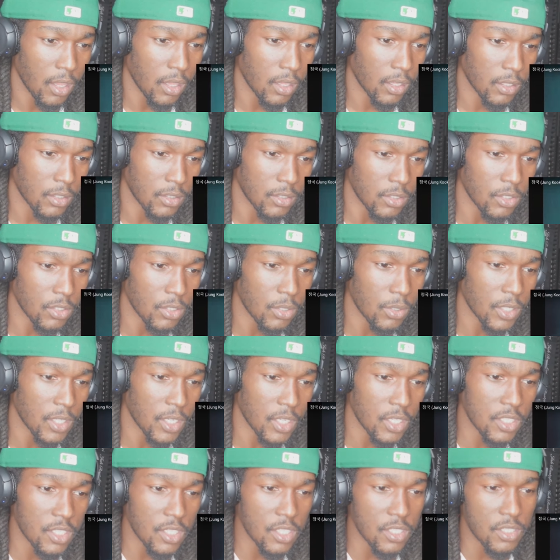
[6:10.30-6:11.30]
You know what
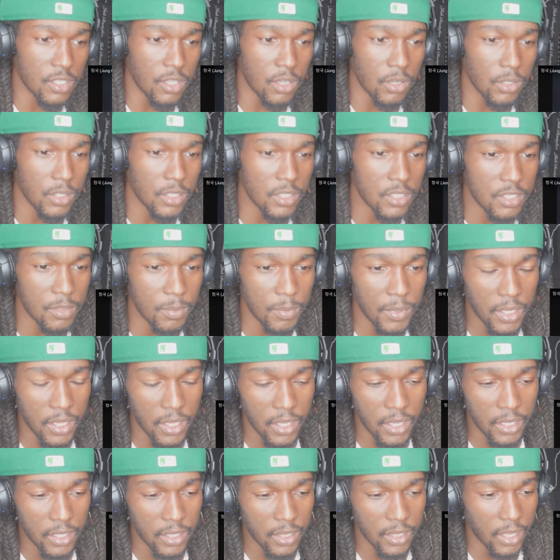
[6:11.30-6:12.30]
I just noticed,
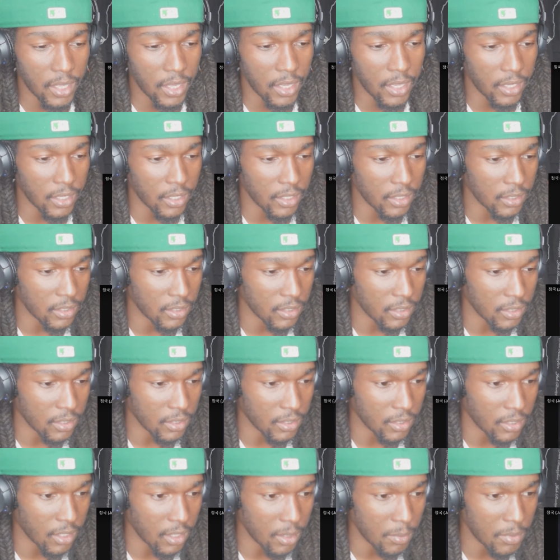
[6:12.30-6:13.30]
man? Like,
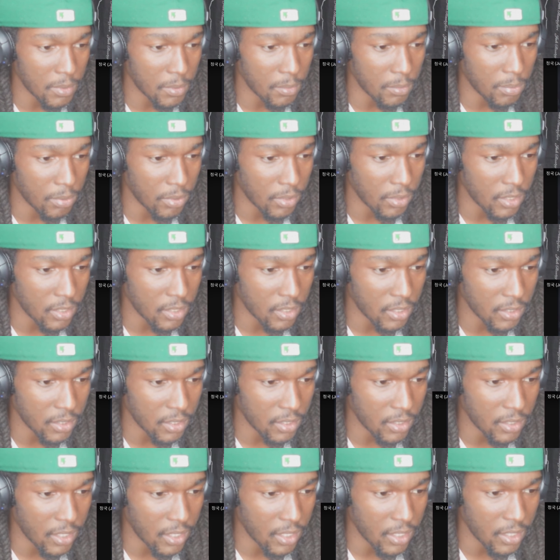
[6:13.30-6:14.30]
they've been pulling up the
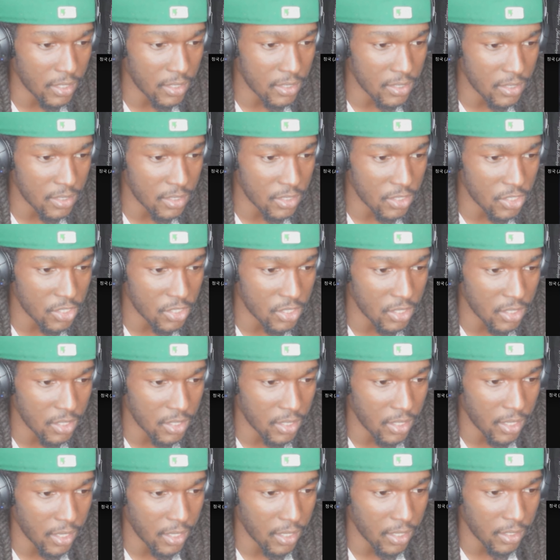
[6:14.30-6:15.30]
days and shit.
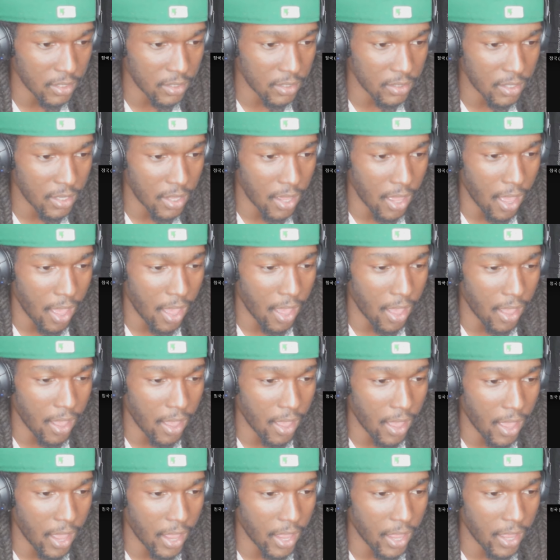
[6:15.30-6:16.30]
Like,
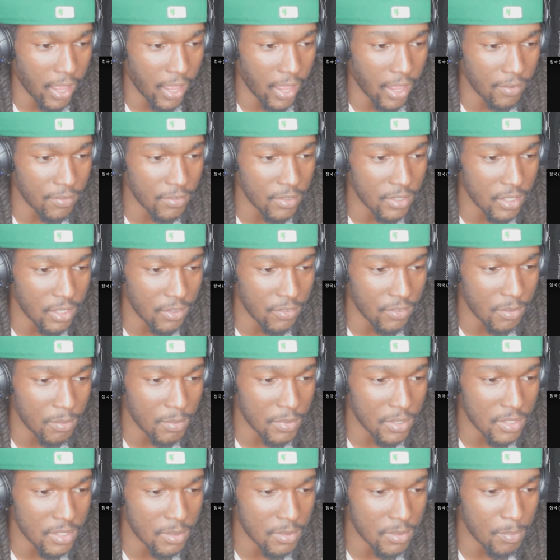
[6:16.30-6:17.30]
I haven't even
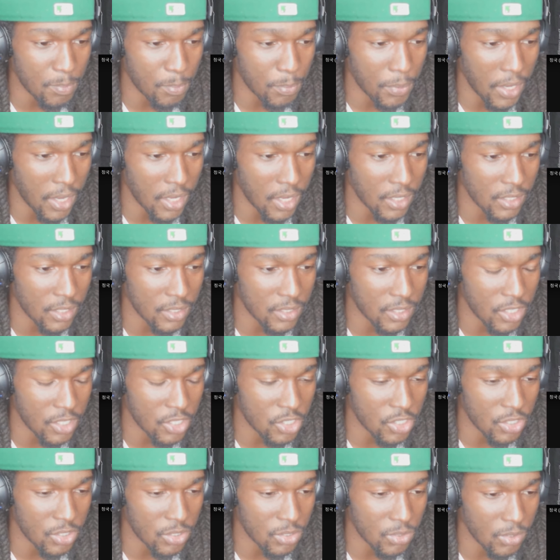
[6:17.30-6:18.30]
been paying
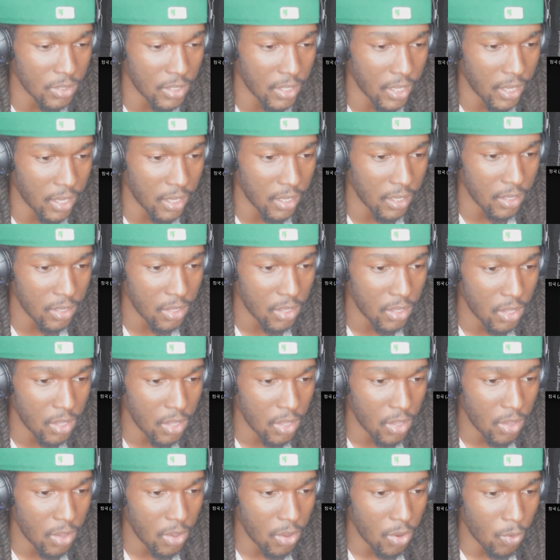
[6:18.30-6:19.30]
attention to, like,
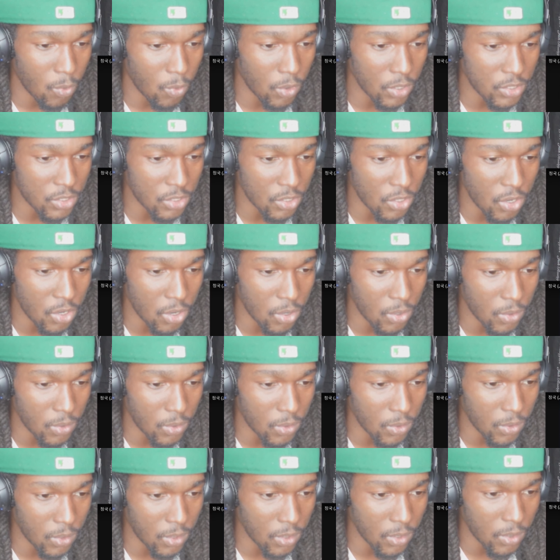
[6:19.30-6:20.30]
what's going
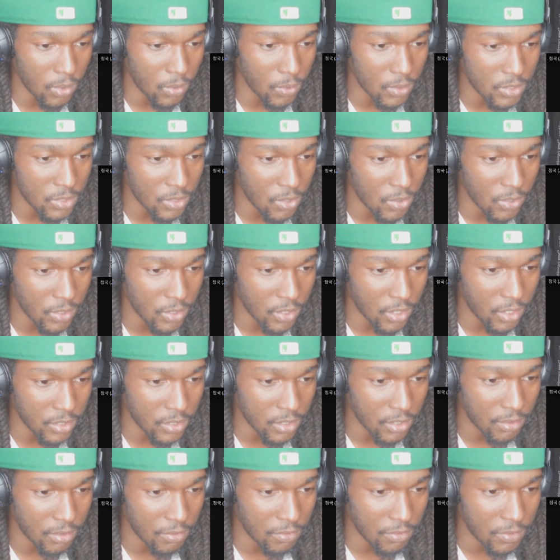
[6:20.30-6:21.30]
on
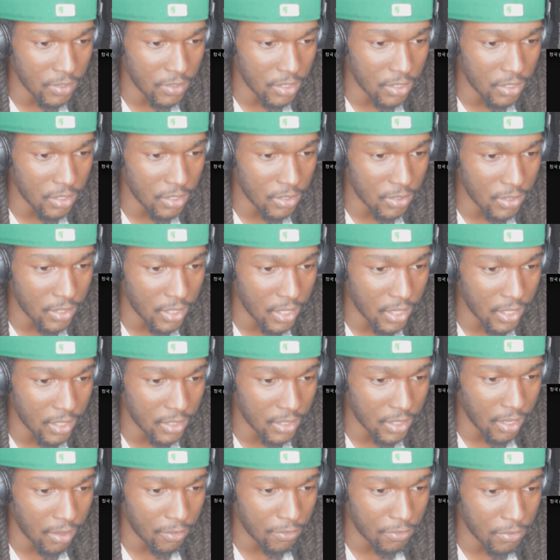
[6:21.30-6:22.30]
in the video like
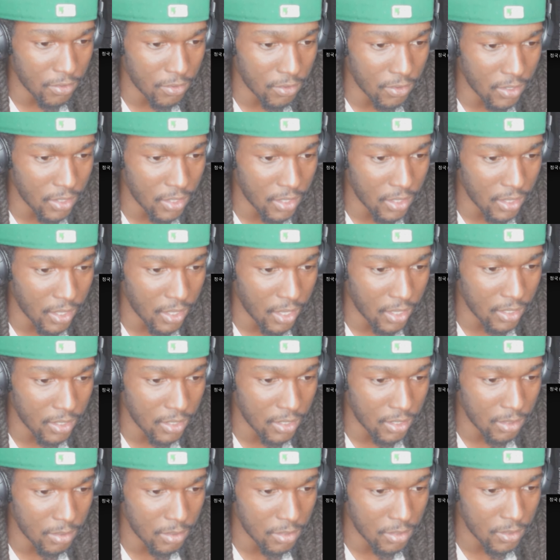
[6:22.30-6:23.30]
that for real. Like,
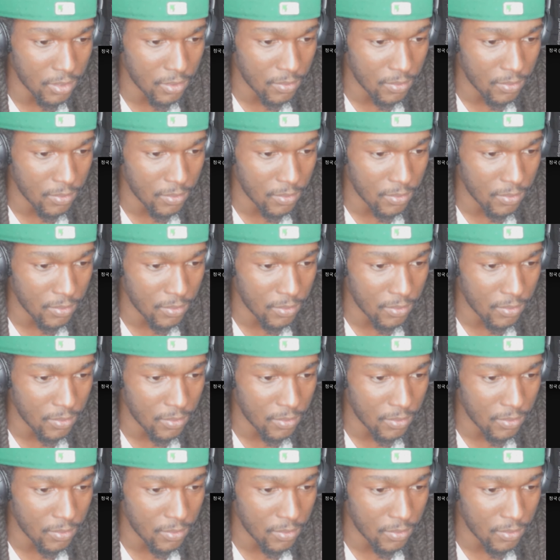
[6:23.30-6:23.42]
he...